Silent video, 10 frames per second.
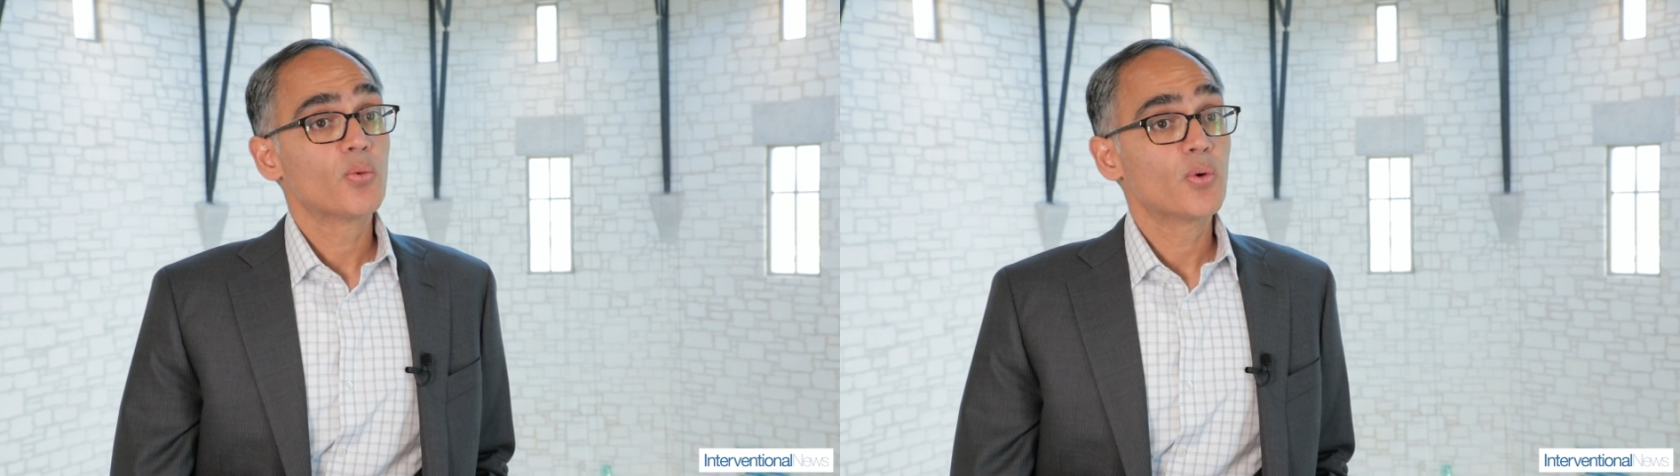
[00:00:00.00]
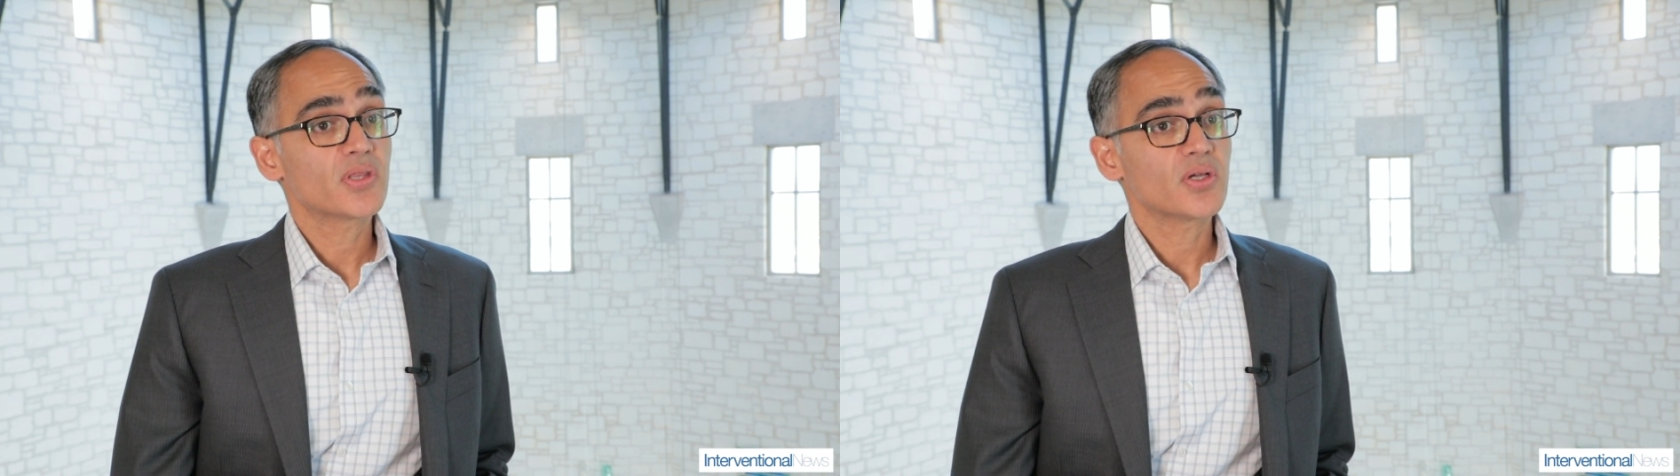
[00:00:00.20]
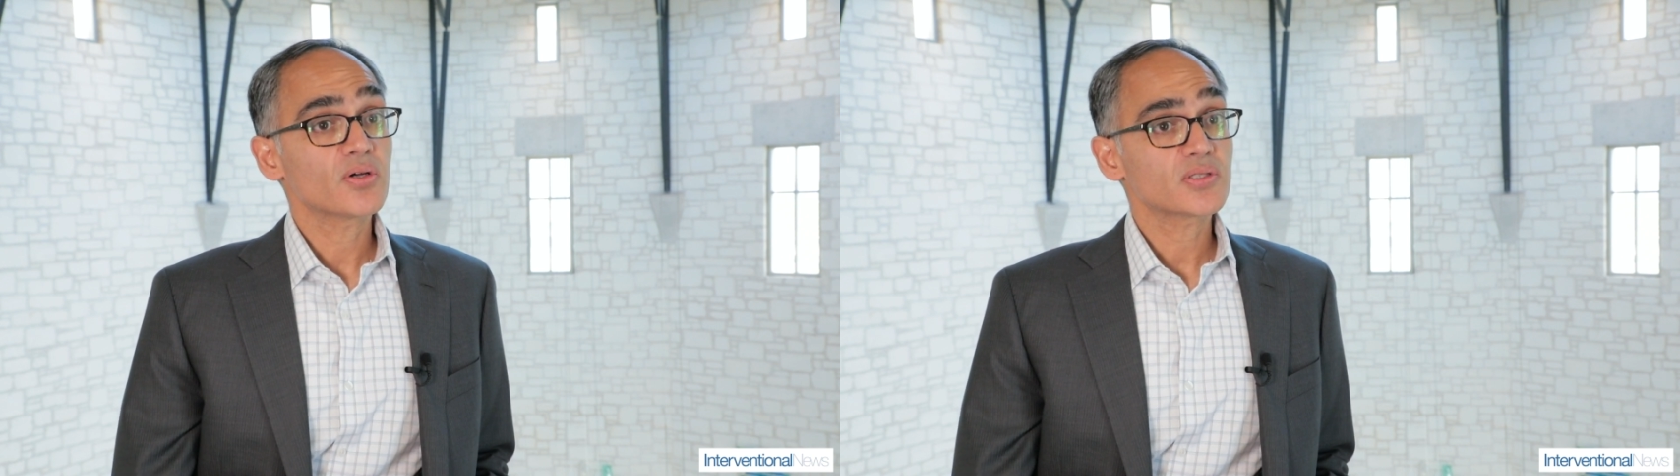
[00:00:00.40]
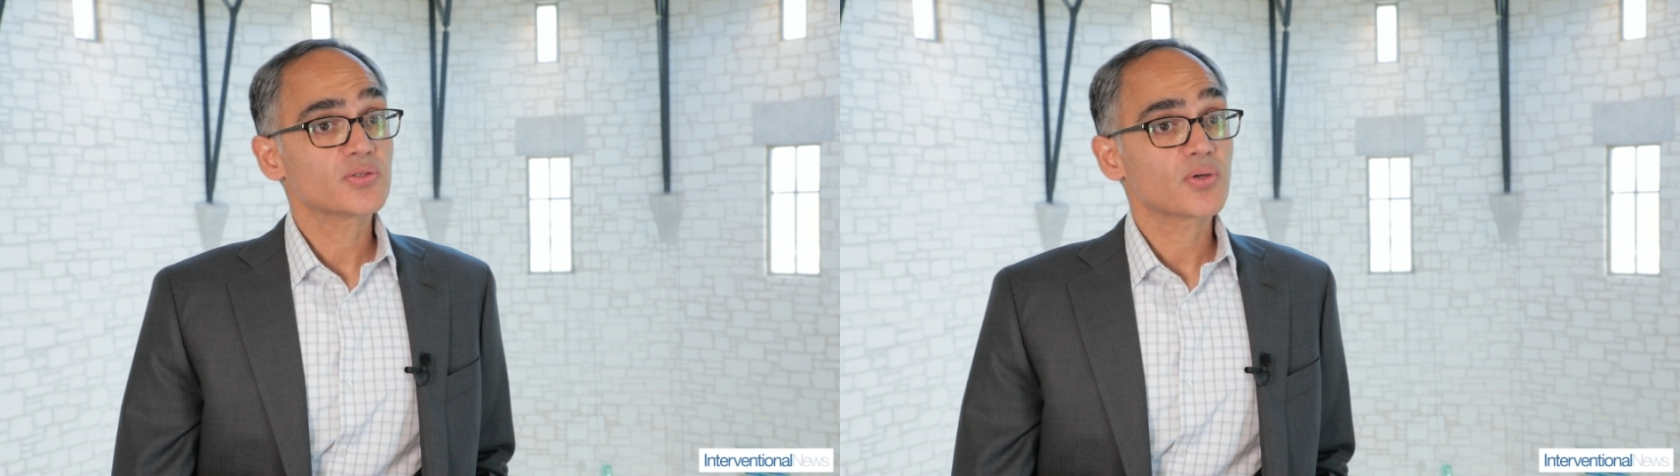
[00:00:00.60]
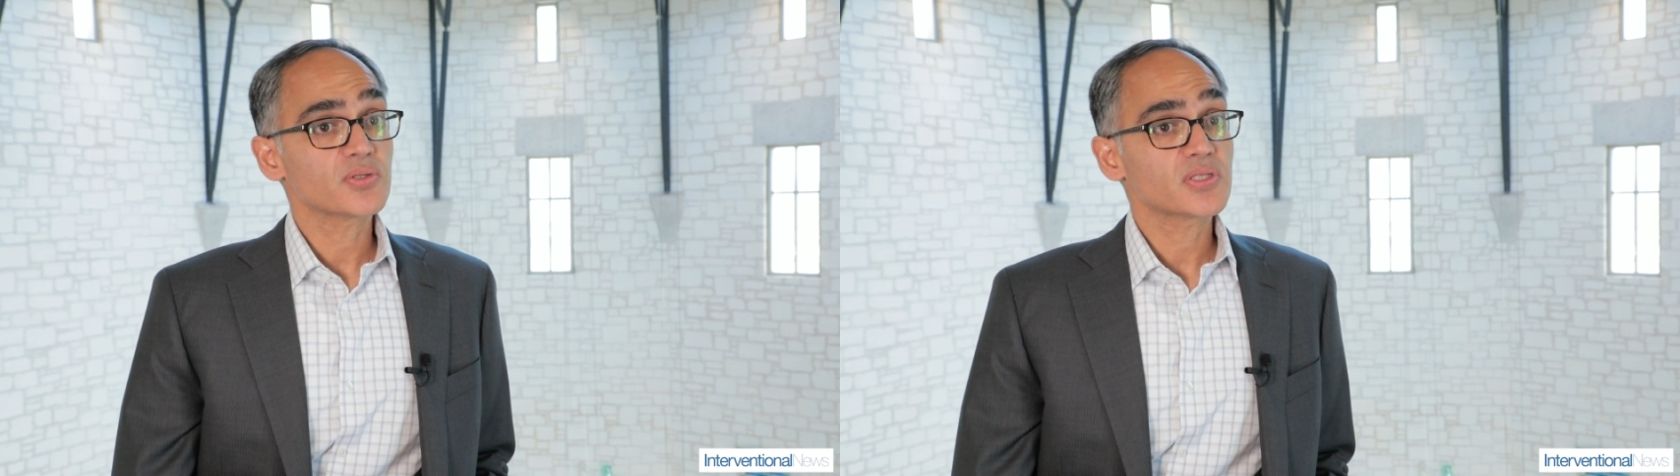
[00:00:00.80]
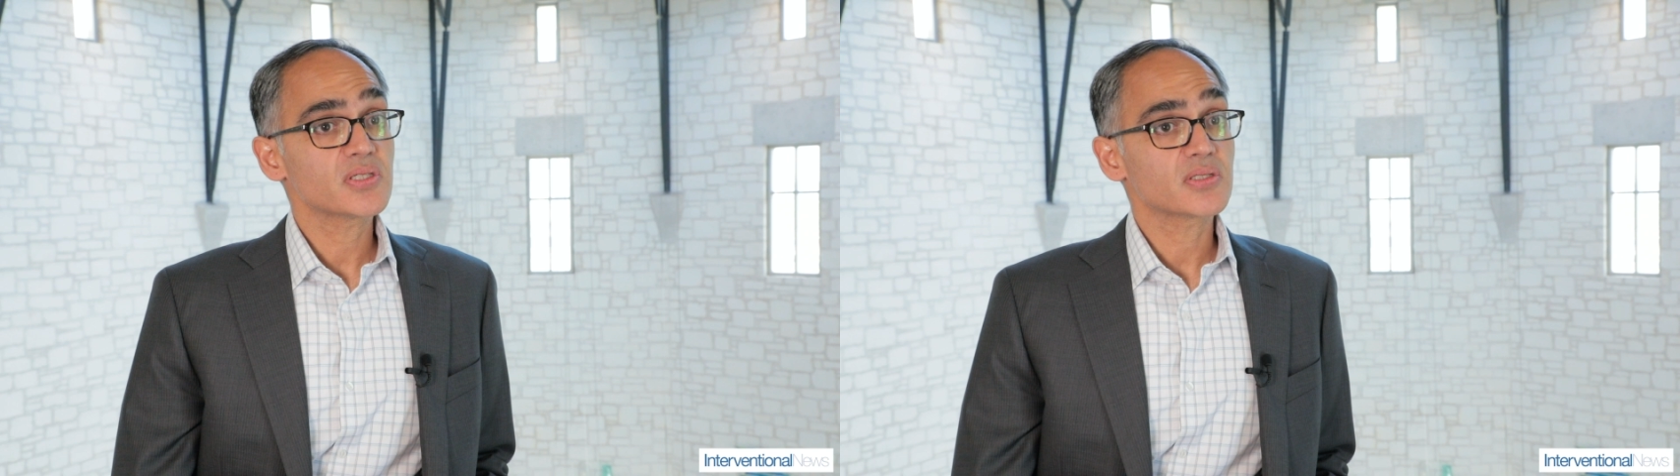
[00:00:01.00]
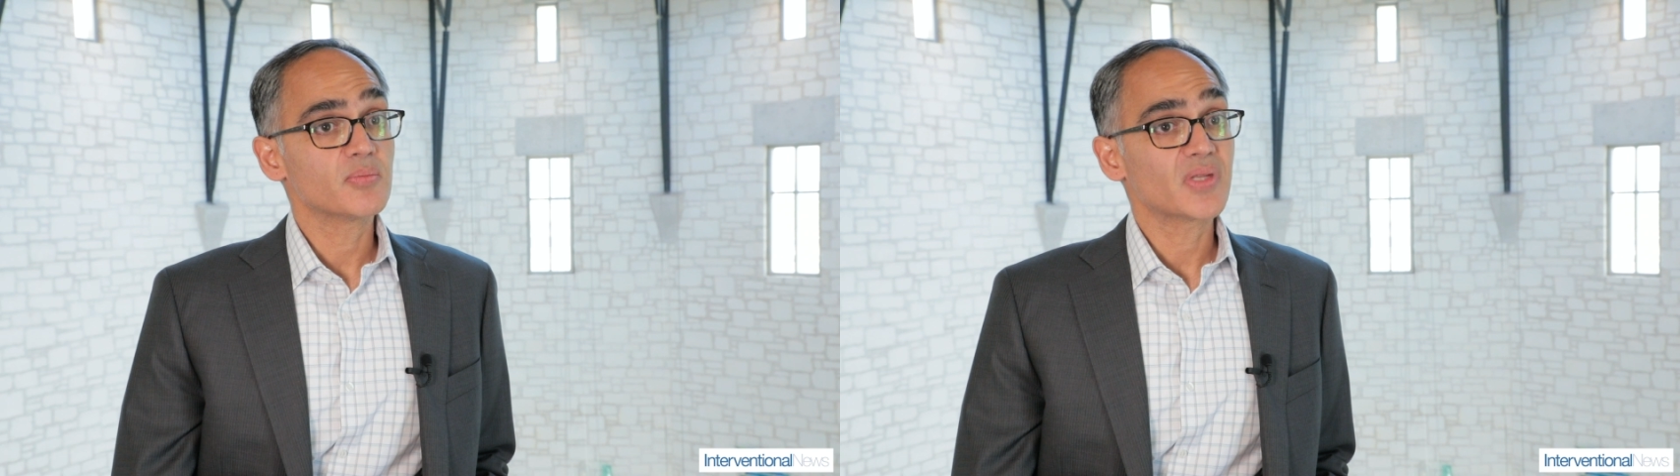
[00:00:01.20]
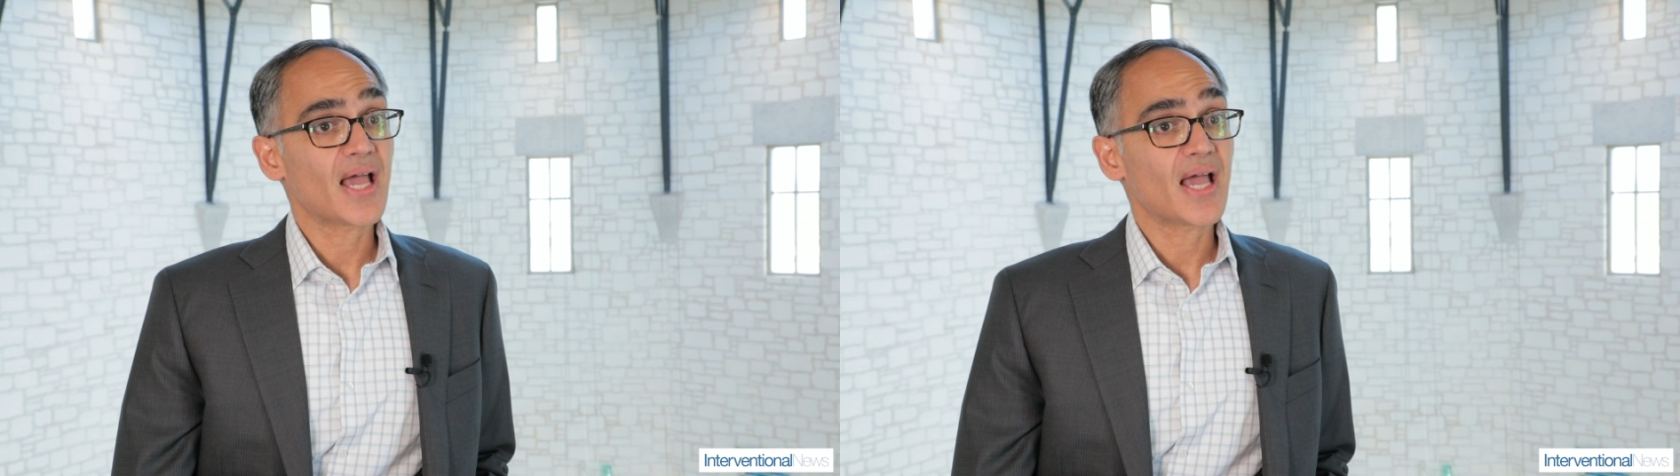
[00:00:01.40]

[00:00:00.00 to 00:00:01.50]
With the OnControl system,